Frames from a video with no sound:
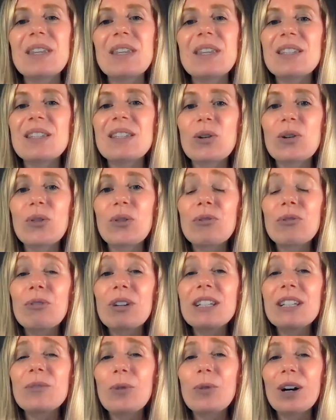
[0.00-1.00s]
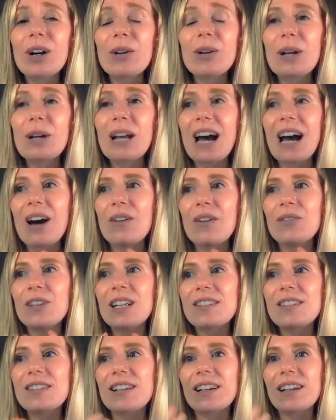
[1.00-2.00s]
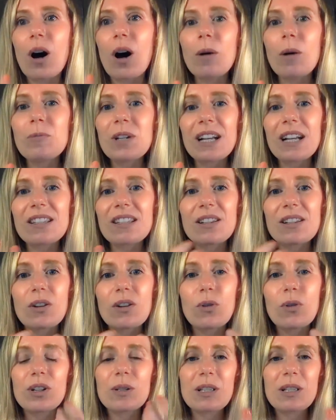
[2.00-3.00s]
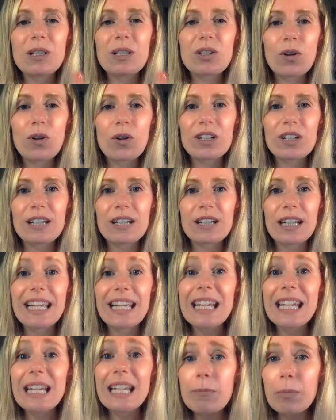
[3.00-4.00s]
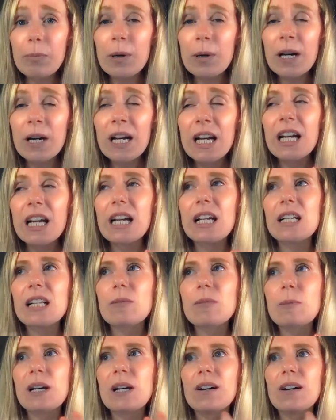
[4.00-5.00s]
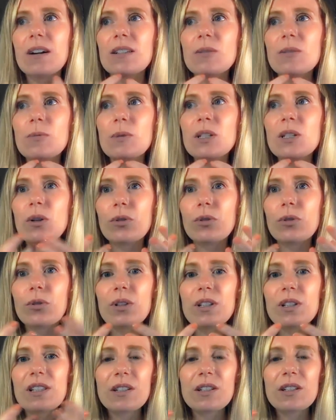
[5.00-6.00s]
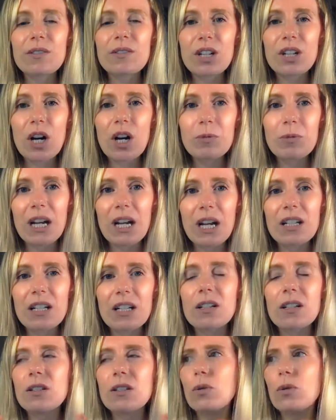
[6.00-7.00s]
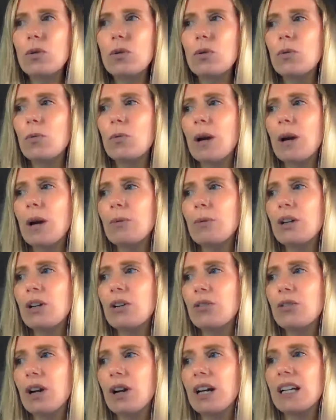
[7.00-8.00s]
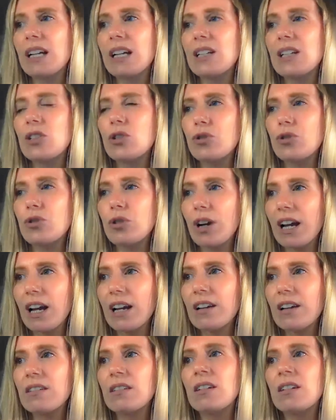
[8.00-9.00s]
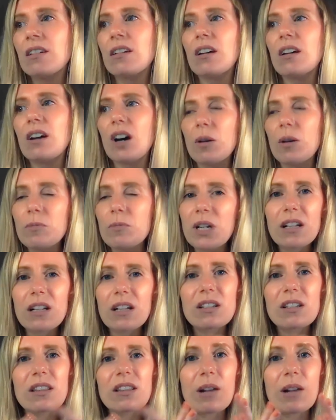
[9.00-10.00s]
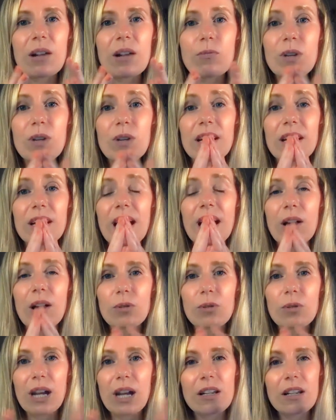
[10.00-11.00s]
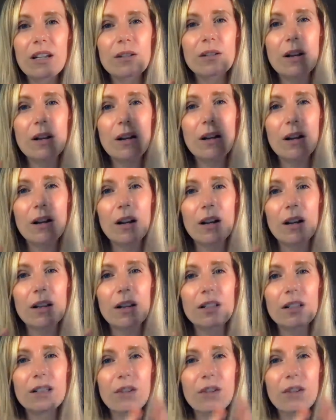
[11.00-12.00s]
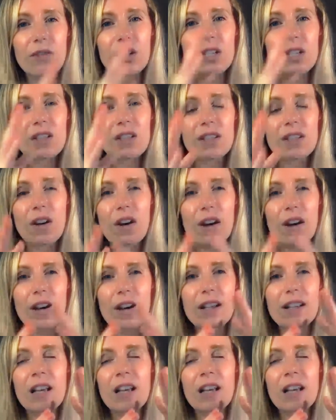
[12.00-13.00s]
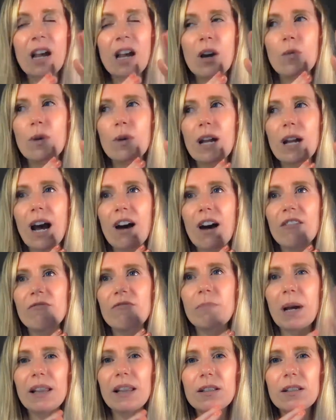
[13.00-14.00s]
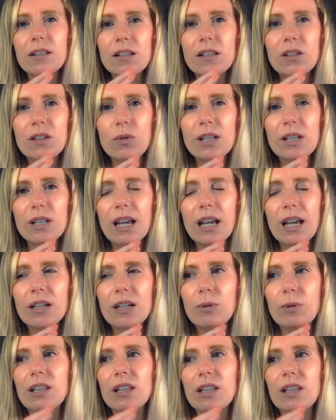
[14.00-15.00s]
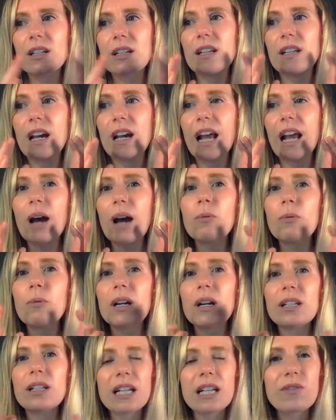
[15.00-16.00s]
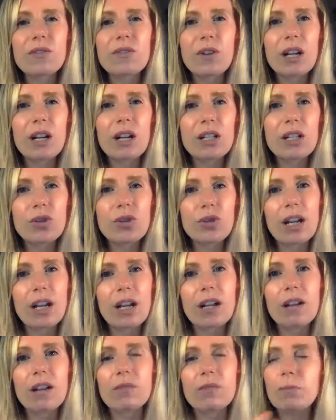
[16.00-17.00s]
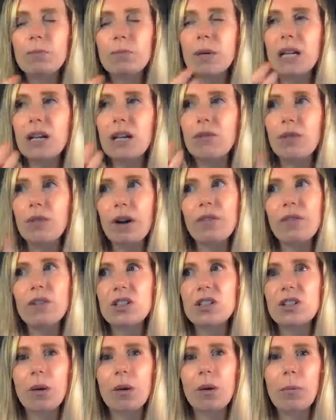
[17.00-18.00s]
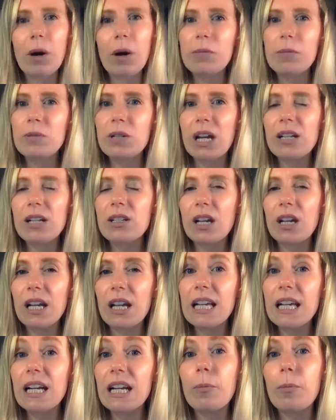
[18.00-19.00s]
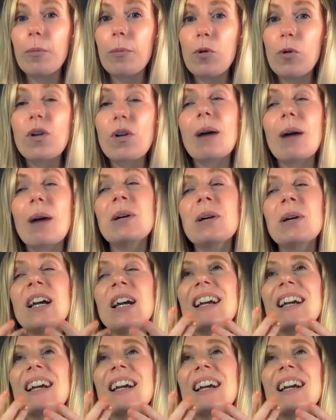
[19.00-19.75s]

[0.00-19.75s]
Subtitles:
So the reason why we have things like objects going to be stored in a heap is because we don't know the size of an object. So when we create a string object, then we can allocate a different size. We have methods associated with it, and how we identify a string being a reference type object in our program.